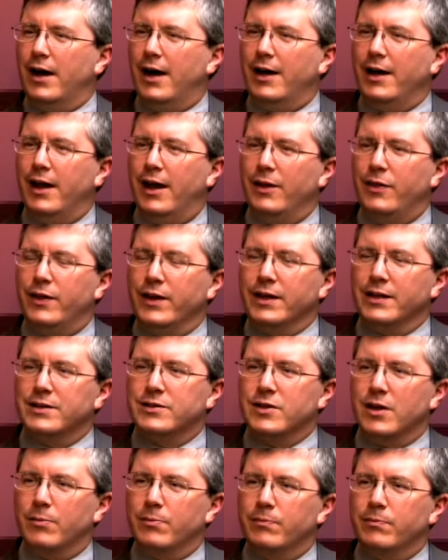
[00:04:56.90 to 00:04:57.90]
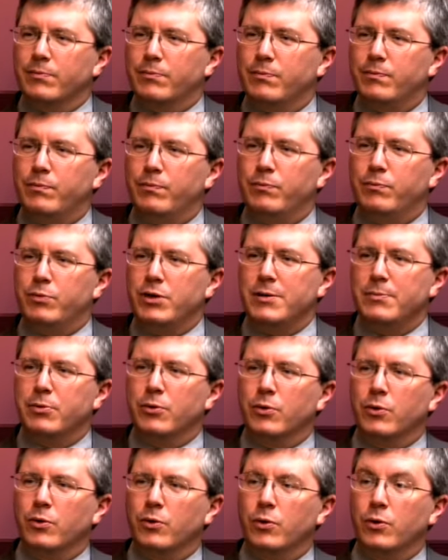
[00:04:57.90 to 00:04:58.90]
I, I think some
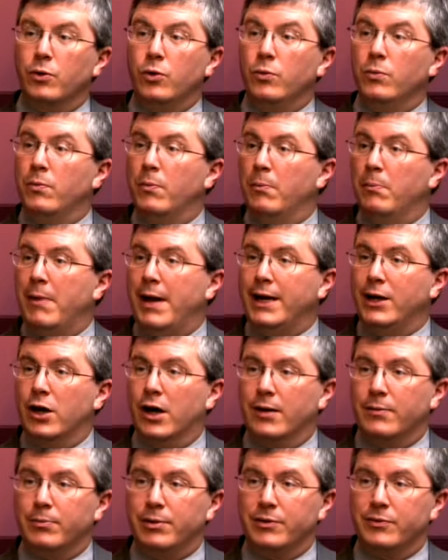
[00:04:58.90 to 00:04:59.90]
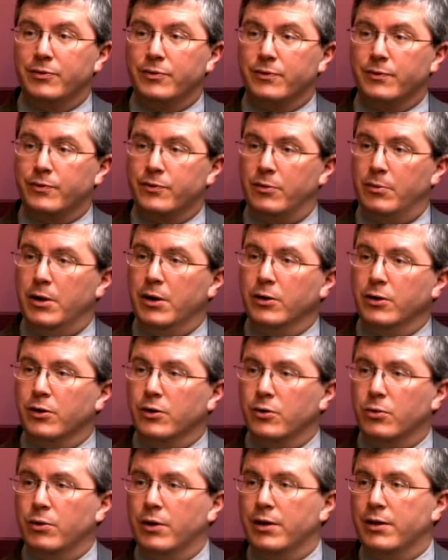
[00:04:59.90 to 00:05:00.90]
people who may not be
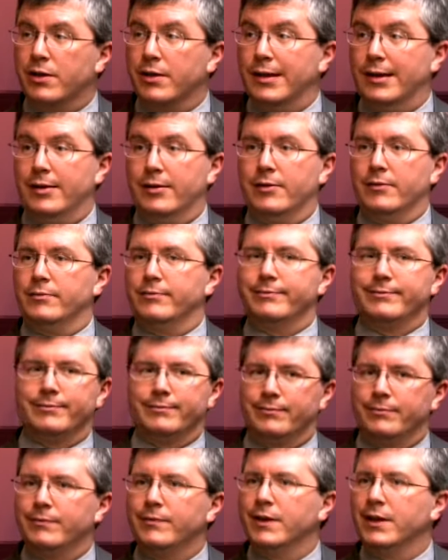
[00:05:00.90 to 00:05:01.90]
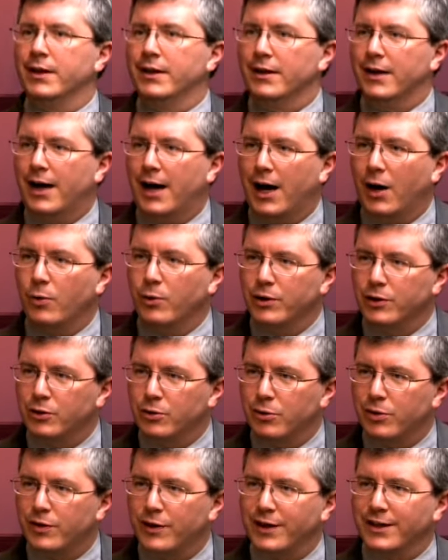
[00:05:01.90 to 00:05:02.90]
familiar with how we
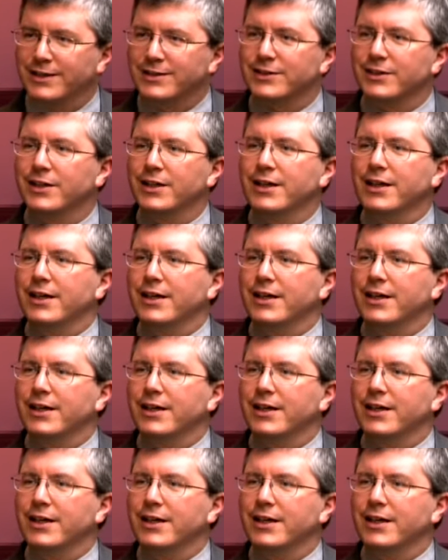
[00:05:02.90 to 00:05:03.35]
do things